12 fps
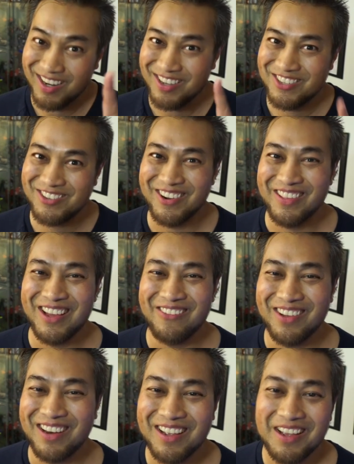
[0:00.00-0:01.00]
not sure on that
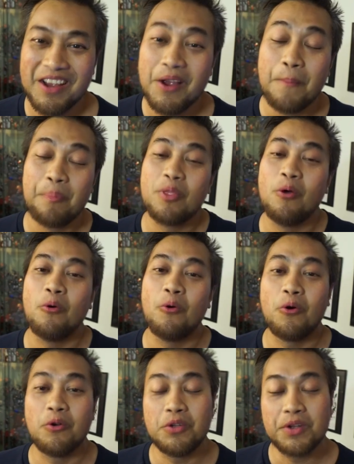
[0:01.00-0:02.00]
one
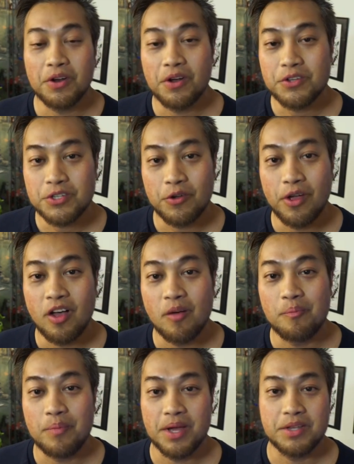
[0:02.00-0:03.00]
or you can also
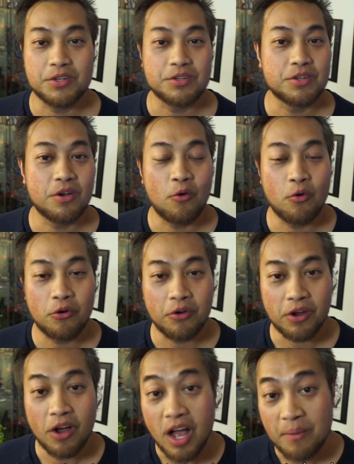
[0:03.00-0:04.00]
help by just
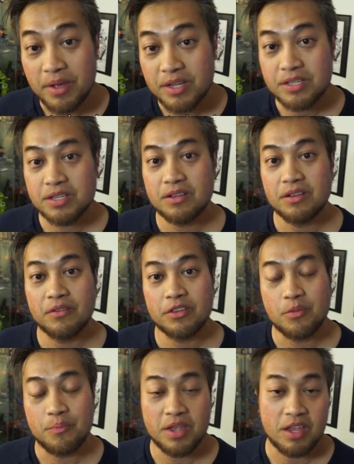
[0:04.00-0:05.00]
ordering comics
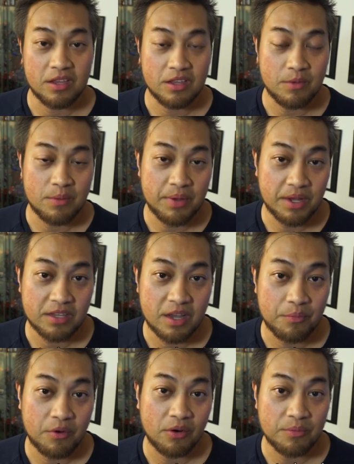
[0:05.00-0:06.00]
to, pay, to be picked
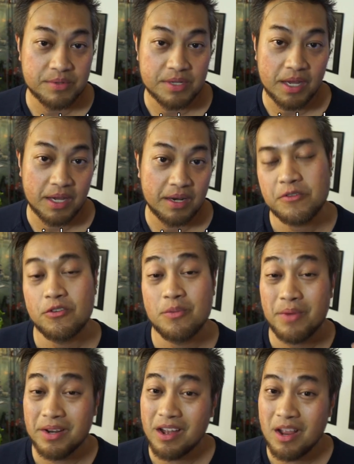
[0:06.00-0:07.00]
up curbside. So you
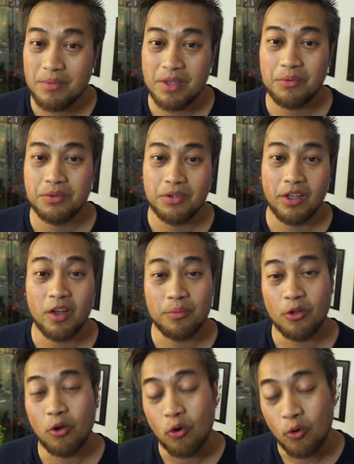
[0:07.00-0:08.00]
might not be able to help
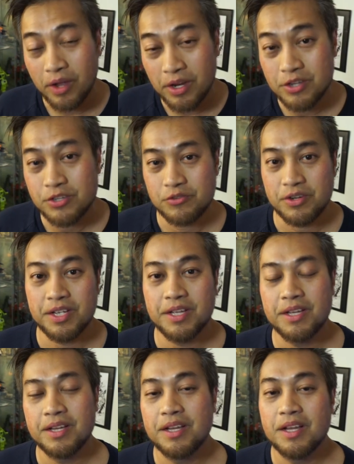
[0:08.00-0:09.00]
the whole industry,
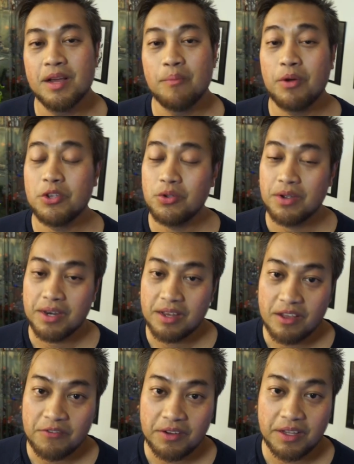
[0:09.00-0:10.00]
but you can
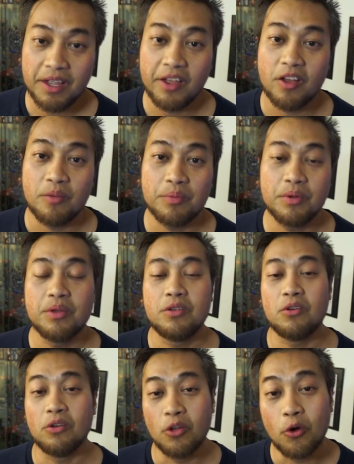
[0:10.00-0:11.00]
definitely help
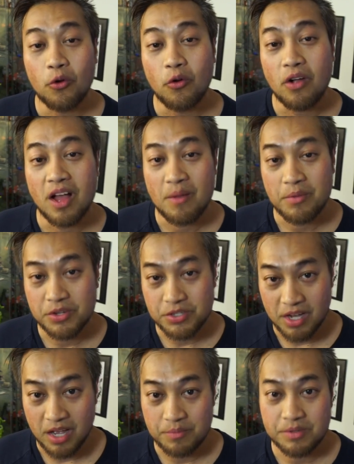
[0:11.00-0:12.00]
your local comic
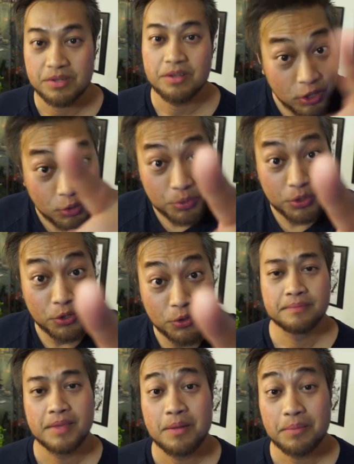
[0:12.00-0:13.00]
shops. I hope you do.
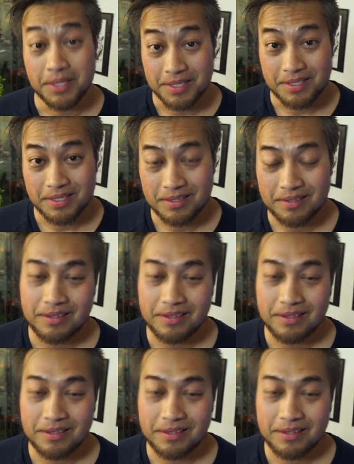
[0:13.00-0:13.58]
Please.